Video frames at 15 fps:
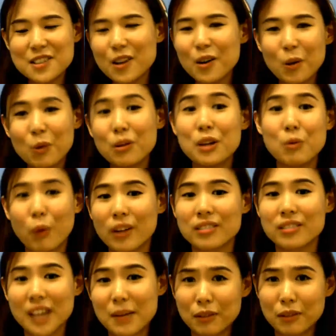there's not
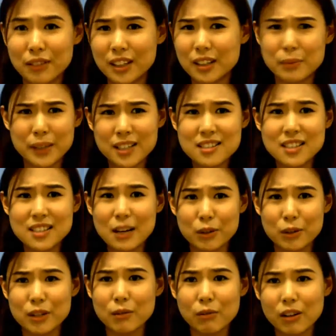only one type of leader,
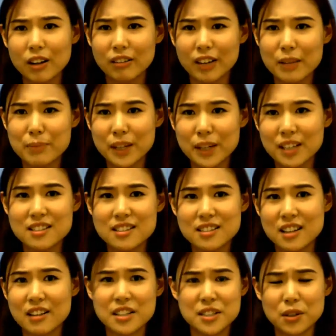because that wouldn't work, right?
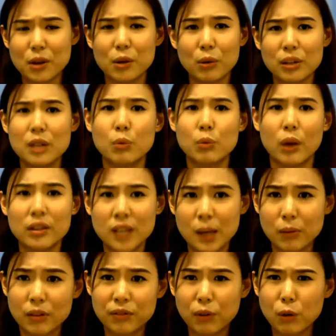Because there is not only
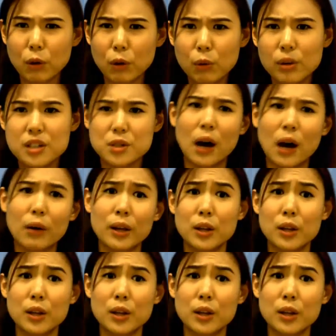one type of follower.